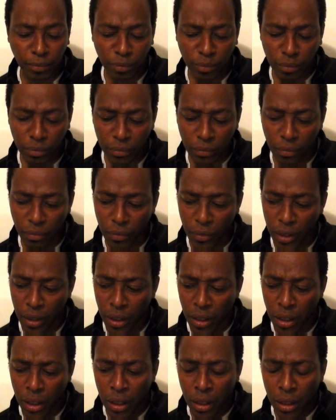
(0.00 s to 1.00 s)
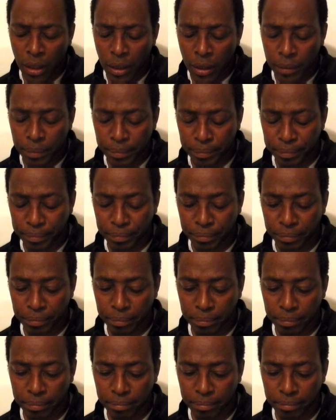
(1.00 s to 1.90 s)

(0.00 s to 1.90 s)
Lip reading: No one is speaking in this clip.